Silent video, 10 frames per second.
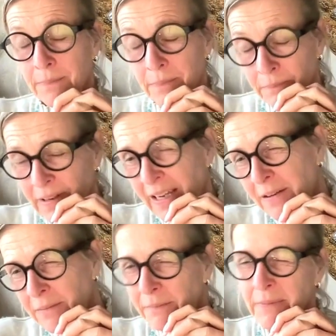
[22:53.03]

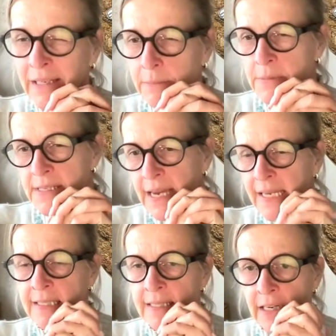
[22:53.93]

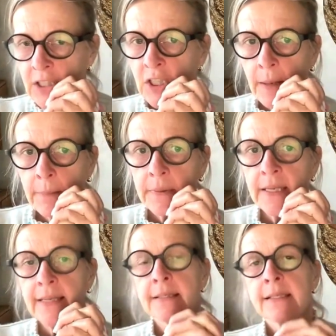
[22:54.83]
medium-sized, large
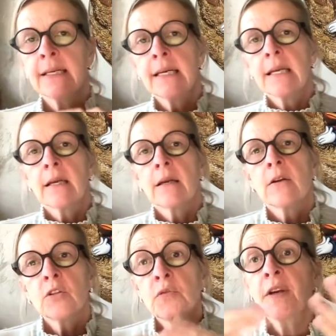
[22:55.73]
companies
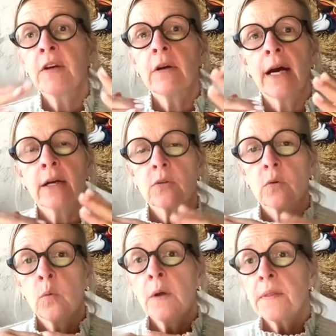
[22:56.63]
to figure out
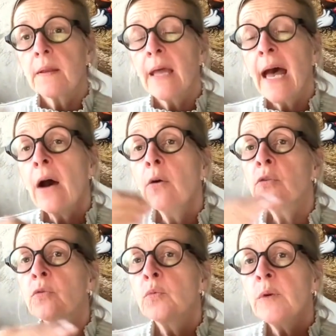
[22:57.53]
how
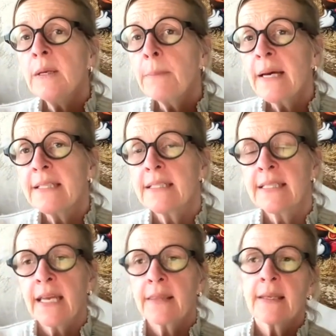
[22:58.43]
do we best
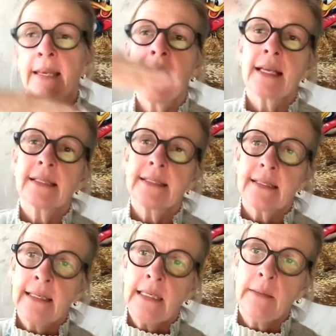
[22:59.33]
take the next
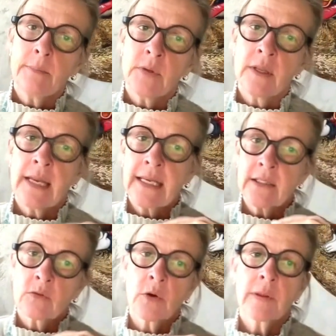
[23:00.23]
leap to the
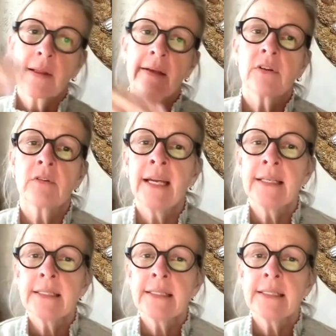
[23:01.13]
next growth level, right?